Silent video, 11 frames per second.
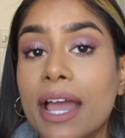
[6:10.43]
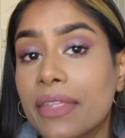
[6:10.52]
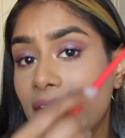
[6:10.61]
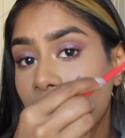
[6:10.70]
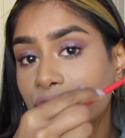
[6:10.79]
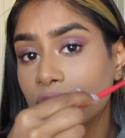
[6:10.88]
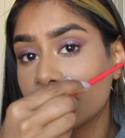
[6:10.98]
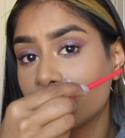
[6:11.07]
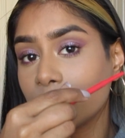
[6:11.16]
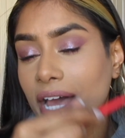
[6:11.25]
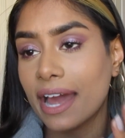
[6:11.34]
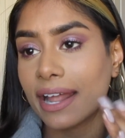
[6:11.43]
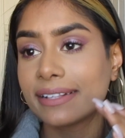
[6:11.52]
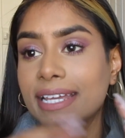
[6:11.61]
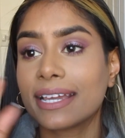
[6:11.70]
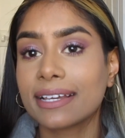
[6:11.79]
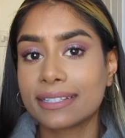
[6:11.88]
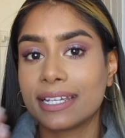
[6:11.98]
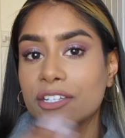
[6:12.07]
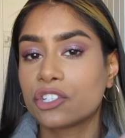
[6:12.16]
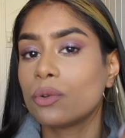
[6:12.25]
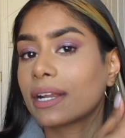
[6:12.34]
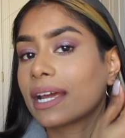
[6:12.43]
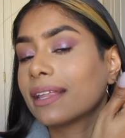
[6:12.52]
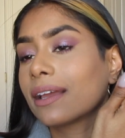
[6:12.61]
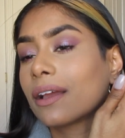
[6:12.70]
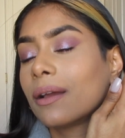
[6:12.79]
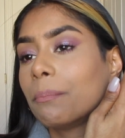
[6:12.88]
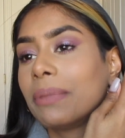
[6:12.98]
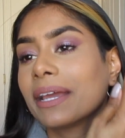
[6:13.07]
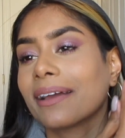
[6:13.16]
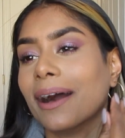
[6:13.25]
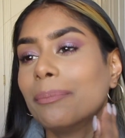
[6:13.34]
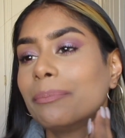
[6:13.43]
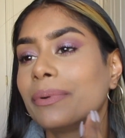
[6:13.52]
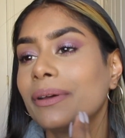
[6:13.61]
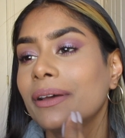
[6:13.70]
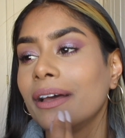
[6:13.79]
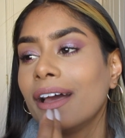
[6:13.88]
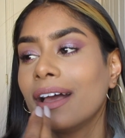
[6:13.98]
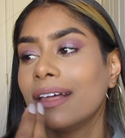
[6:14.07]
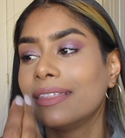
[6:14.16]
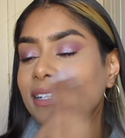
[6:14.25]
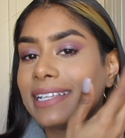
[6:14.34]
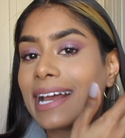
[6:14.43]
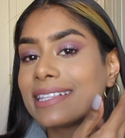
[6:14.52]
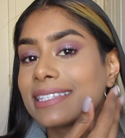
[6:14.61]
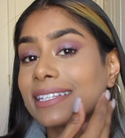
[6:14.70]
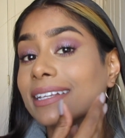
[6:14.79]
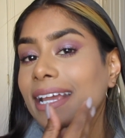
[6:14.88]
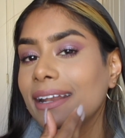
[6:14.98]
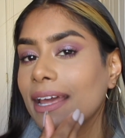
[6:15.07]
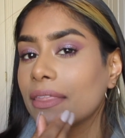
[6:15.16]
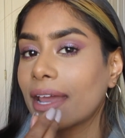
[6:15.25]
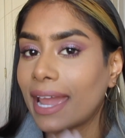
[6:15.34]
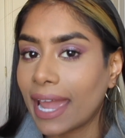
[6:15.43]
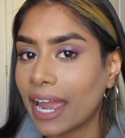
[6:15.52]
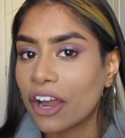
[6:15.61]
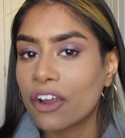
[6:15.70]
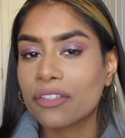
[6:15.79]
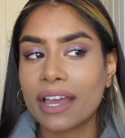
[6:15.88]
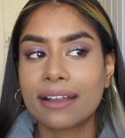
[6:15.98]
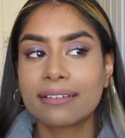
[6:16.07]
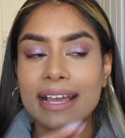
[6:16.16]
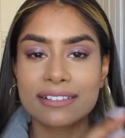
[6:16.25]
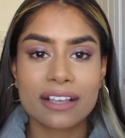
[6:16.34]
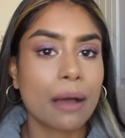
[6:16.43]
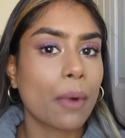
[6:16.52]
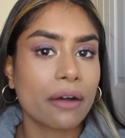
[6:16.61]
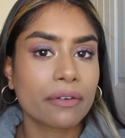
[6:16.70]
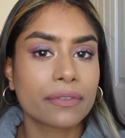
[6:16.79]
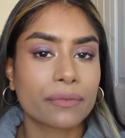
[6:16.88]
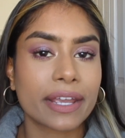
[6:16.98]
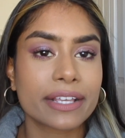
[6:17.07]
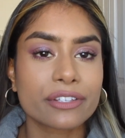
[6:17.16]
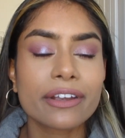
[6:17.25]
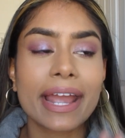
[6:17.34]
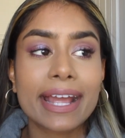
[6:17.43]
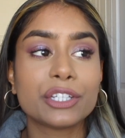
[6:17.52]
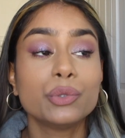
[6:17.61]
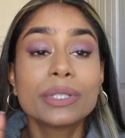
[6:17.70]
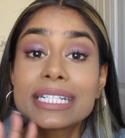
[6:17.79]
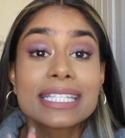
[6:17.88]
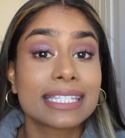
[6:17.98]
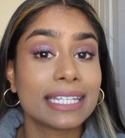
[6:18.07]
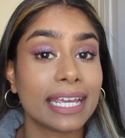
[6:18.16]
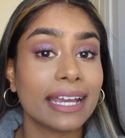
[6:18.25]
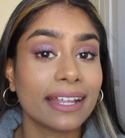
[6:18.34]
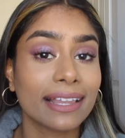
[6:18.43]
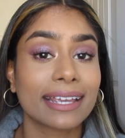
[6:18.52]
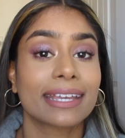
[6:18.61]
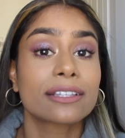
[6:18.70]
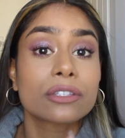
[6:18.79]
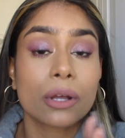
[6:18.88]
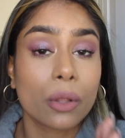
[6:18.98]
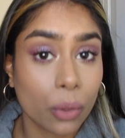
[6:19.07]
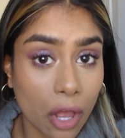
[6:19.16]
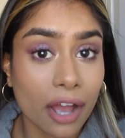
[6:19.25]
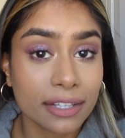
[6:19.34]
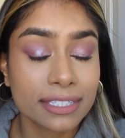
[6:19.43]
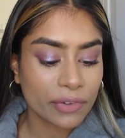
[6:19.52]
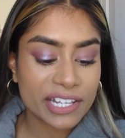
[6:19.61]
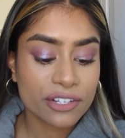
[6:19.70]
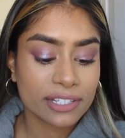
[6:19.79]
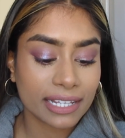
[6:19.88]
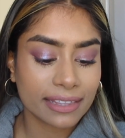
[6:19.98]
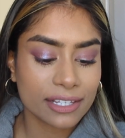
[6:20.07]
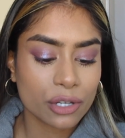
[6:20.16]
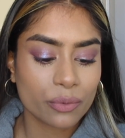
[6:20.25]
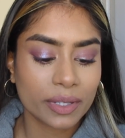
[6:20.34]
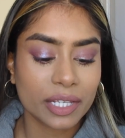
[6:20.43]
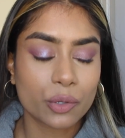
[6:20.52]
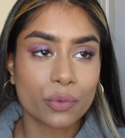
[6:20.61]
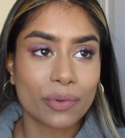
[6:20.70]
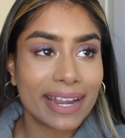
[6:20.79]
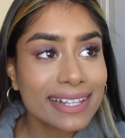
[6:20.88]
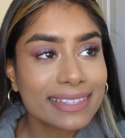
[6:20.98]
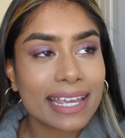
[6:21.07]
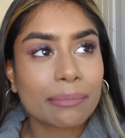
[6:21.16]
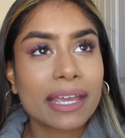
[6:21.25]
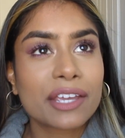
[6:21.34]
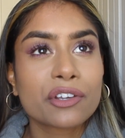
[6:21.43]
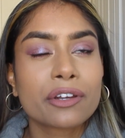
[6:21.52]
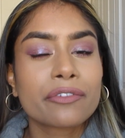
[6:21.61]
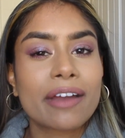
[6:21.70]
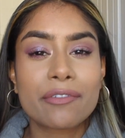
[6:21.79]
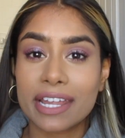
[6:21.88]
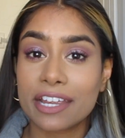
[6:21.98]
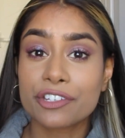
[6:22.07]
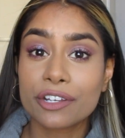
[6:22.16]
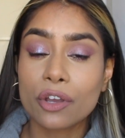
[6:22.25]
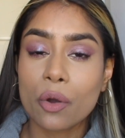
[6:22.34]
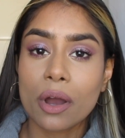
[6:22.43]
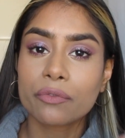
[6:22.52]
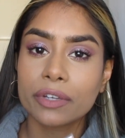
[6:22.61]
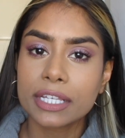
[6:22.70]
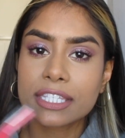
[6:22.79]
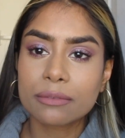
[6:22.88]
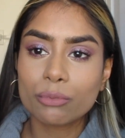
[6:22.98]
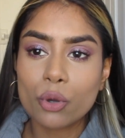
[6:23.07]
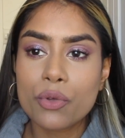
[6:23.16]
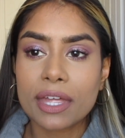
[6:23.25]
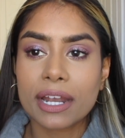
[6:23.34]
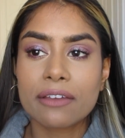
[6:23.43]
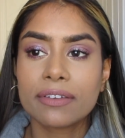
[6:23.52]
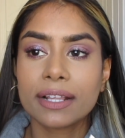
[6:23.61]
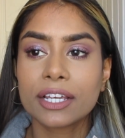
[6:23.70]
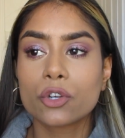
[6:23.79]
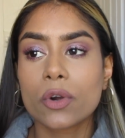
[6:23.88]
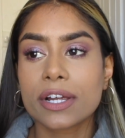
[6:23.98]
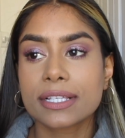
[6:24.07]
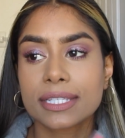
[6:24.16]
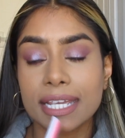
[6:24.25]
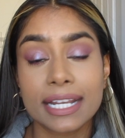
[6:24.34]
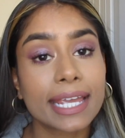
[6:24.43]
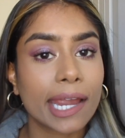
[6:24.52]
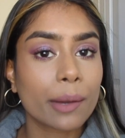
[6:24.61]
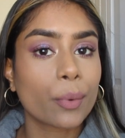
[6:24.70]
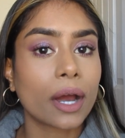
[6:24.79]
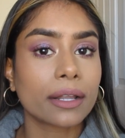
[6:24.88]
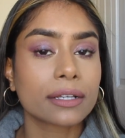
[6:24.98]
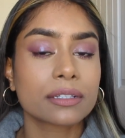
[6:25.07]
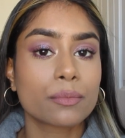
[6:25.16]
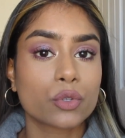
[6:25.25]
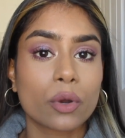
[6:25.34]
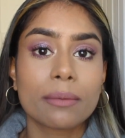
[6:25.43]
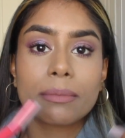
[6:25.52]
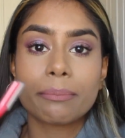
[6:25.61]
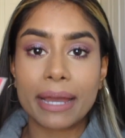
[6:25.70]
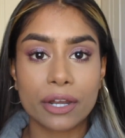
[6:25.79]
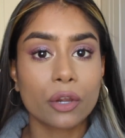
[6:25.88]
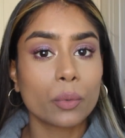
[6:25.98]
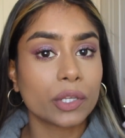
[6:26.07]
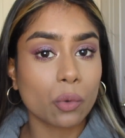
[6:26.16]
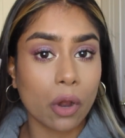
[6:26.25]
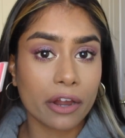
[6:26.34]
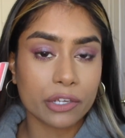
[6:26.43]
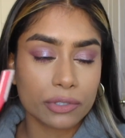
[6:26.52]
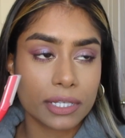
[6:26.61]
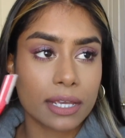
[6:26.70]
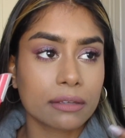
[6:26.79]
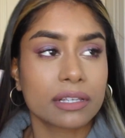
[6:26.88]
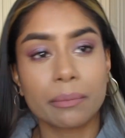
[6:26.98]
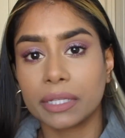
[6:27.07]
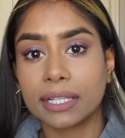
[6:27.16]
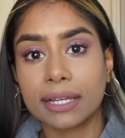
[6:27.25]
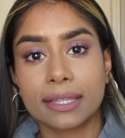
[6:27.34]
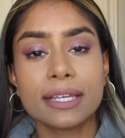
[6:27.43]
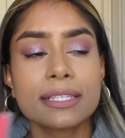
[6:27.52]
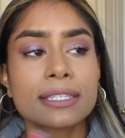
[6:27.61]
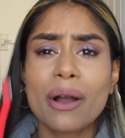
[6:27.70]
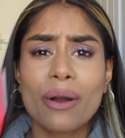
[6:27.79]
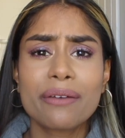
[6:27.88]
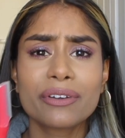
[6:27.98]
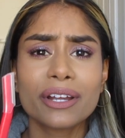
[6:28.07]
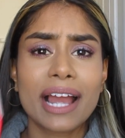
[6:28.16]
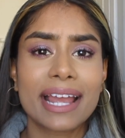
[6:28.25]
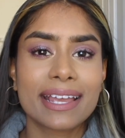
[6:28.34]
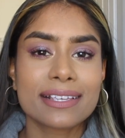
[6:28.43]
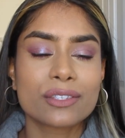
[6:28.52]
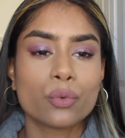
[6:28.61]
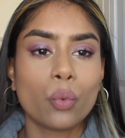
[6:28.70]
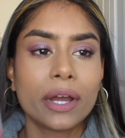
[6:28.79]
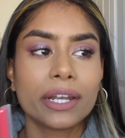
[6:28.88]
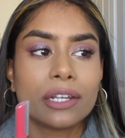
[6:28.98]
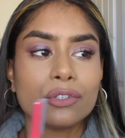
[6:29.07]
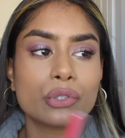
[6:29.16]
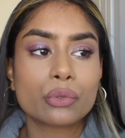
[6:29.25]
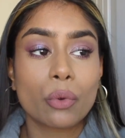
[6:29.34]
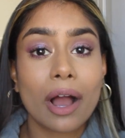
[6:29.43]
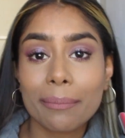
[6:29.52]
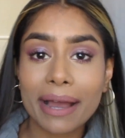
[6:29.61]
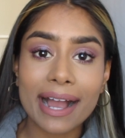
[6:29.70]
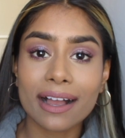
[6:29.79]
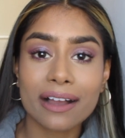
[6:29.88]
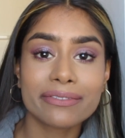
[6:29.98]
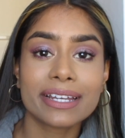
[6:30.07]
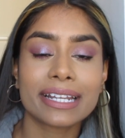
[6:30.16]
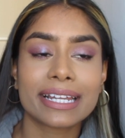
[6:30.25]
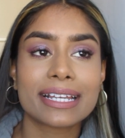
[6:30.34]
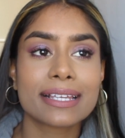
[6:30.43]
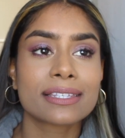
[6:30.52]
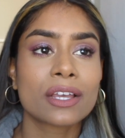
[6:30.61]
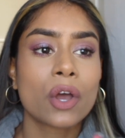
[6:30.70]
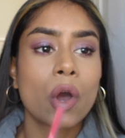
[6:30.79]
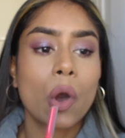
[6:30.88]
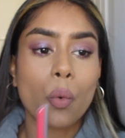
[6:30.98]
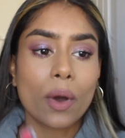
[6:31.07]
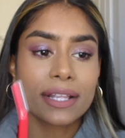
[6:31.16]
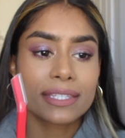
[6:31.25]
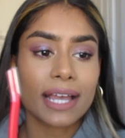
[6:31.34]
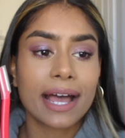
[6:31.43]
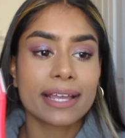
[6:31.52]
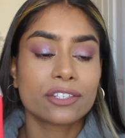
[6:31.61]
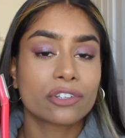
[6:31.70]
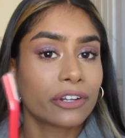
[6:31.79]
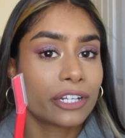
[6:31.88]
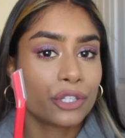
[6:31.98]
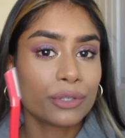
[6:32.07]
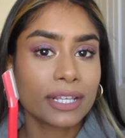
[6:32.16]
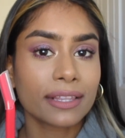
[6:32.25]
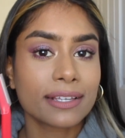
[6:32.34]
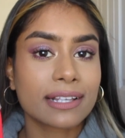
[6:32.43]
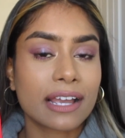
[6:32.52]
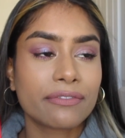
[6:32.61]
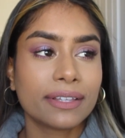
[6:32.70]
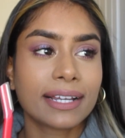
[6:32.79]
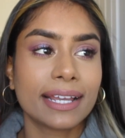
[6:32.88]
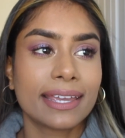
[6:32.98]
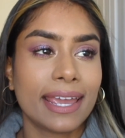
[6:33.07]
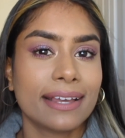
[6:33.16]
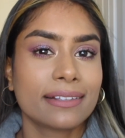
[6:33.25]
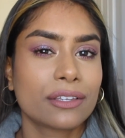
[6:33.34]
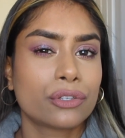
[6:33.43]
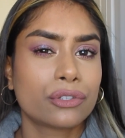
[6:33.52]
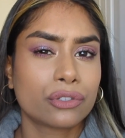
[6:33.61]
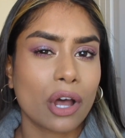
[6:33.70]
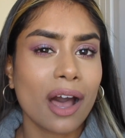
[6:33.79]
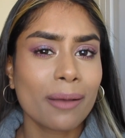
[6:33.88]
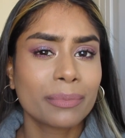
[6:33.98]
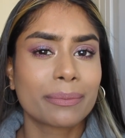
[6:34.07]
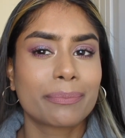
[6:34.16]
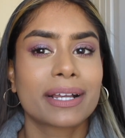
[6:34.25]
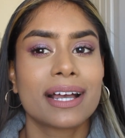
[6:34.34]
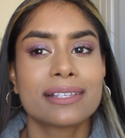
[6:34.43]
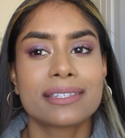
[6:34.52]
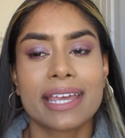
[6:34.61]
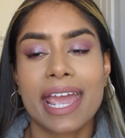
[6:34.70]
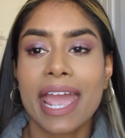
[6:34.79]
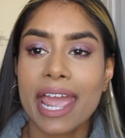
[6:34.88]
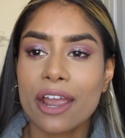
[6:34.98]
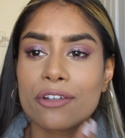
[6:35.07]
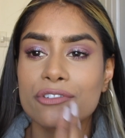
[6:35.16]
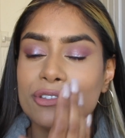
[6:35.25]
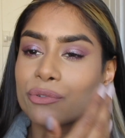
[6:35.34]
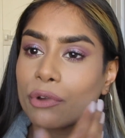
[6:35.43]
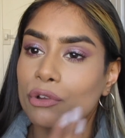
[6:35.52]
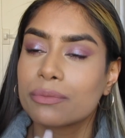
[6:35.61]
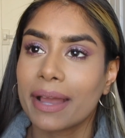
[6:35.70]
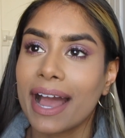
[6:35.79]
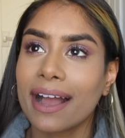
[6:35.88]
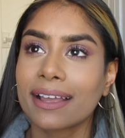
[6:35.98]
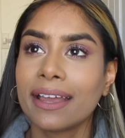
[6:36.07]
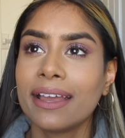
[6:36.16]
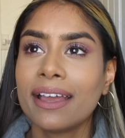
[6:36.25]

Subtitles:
And then after I do that, I take a tissue and I like pick up the dead skin and the hair that has come off of the razor, and you can see it. Like, it's a lot. Razors like this are really great. They make your foundation go on really smooth, and I feel like your skincare products absorb better when you are using something like this. However, I guess one drawback of it is once I started using this, I feel like I can't stop because the hair just grows back.